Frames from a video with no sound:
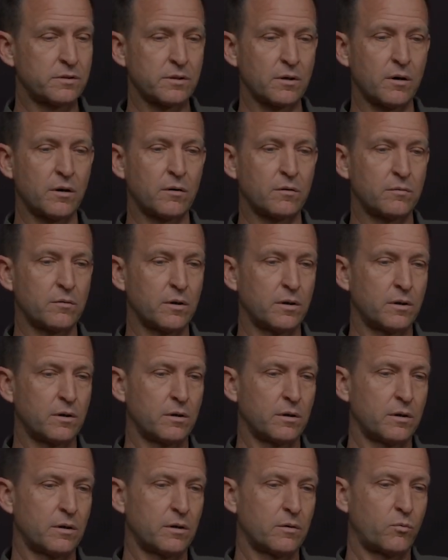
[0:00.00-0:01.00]
So
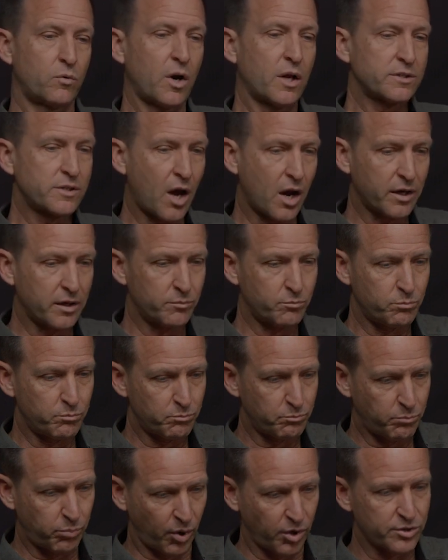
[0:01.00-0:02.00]
we're not talking
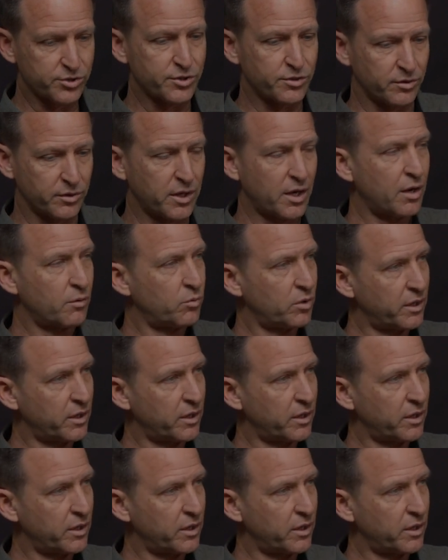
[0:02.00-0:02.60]
personal yet.